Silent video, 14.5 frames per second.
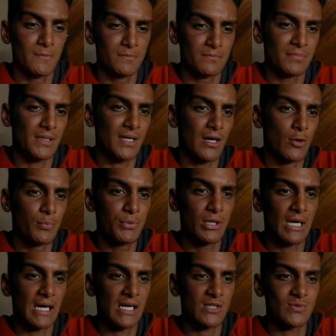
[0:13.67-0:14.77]
But I hope you
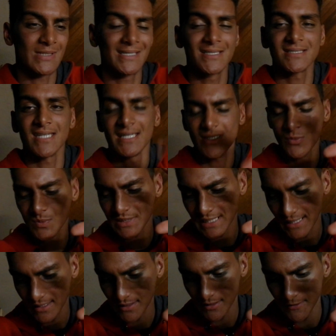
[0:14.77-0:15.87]
guys would understand. It's almost like
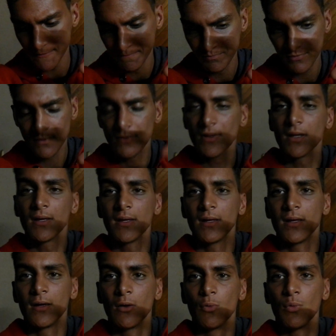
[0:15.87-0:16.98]

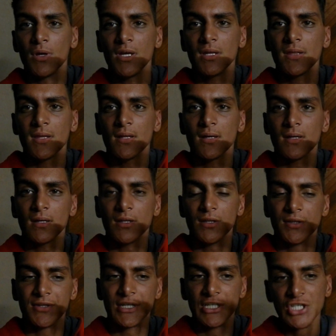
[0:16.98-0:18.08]
where the
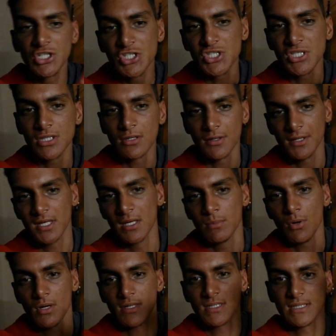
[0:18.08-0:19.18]
linkage kit on the
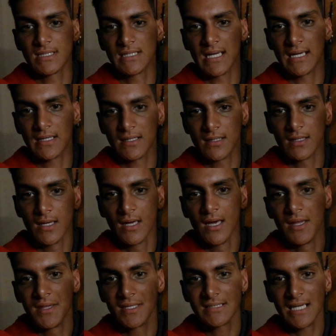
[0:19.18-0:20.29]
gearbox is like,
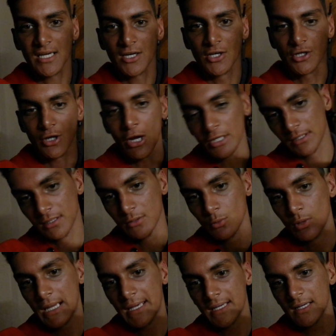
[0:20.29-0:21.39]
there's like a rod or
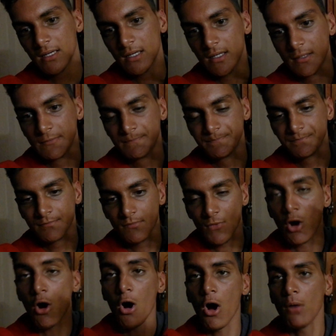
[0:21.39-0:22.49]
like a
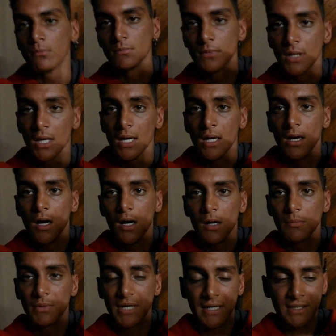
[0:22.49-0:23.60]
arm
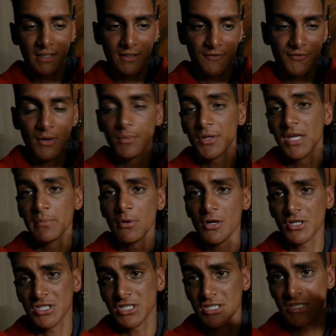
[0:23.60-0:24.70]
running from the
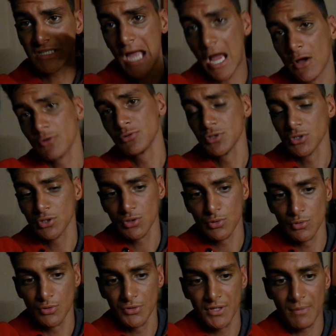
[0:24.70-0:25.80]
gearbox down
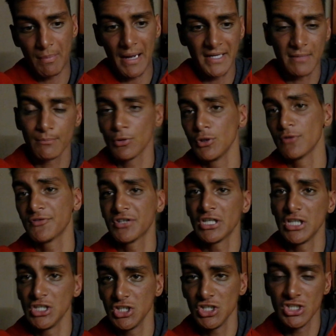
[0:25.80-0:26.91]
to the binding point of the
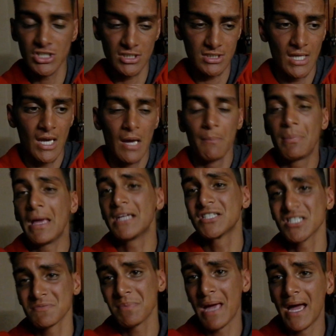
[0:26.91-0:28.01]
linkages just
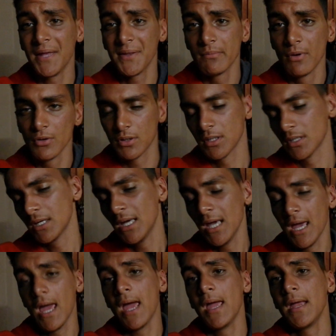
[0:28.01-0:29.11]
behind the motor,
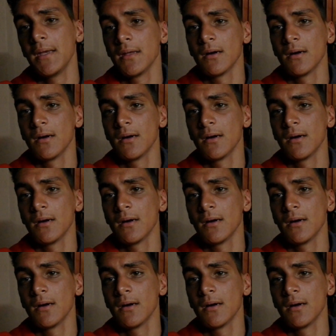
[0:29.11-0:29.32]
and